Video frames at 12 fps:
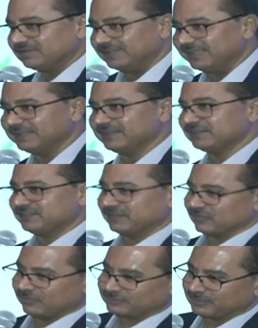delegate
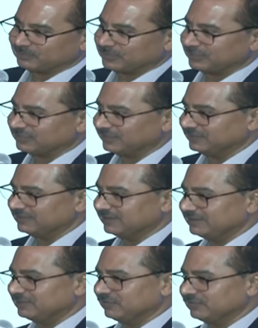that off completely.
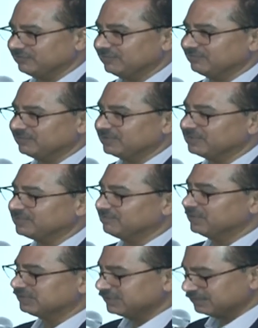And, you know, the
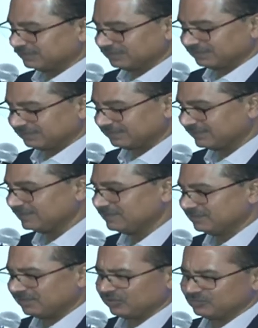businesses,
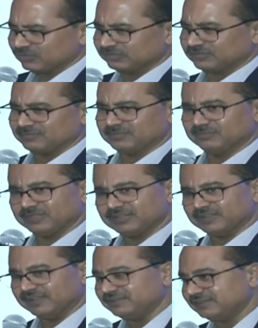almost from mid
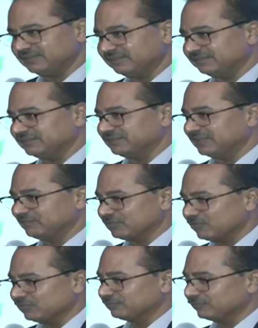nineties, he never
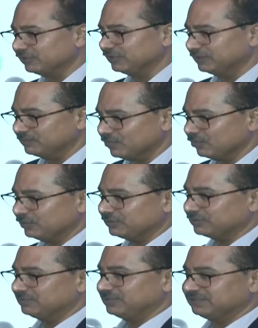got fully involved
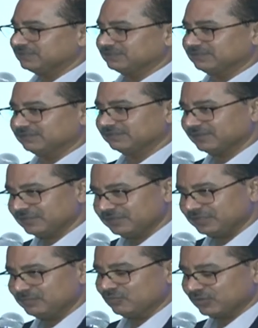into the businesses.
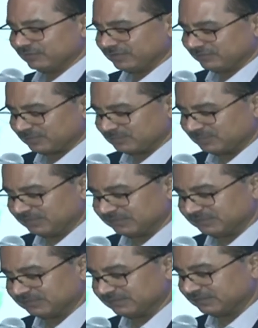He moved away from the
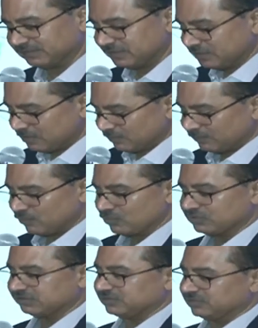businesses,
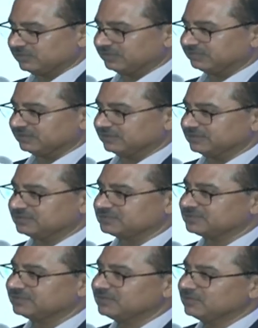focused on research,
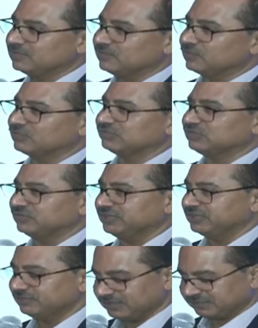focused on
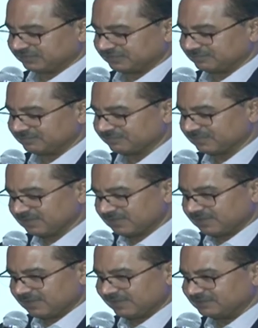innovation,
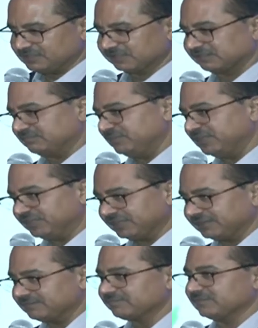and just
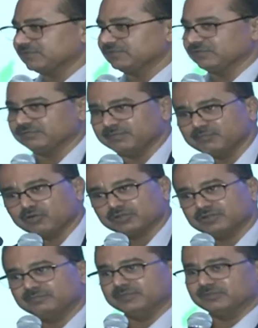meeting you know,
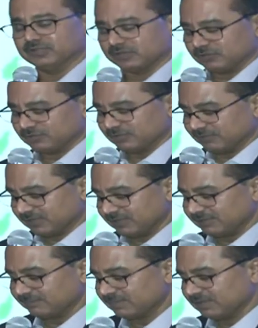important people around the
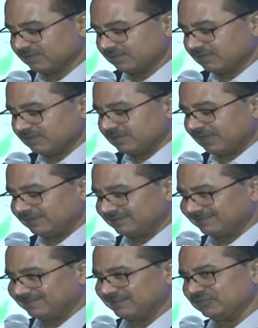world.
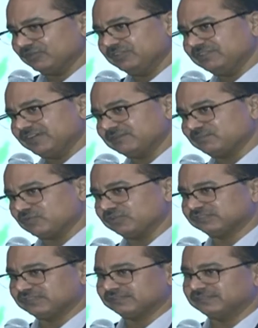And you know, in that
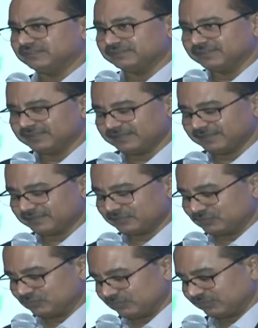process, he delegated
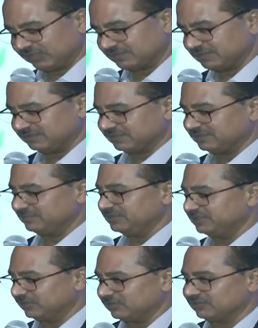to Satish and
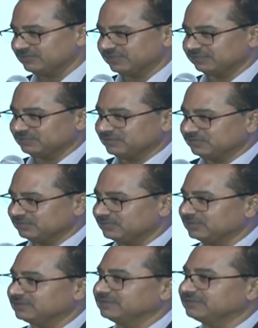me a lot of the
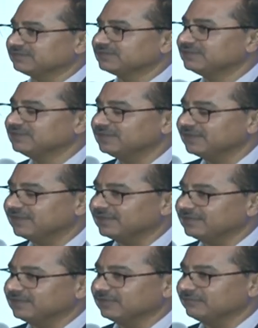responsibilities,
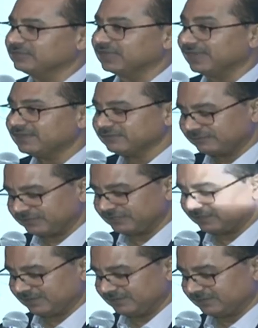and uh, we had a free
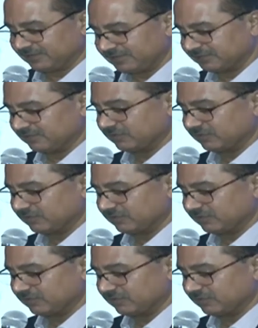hand running the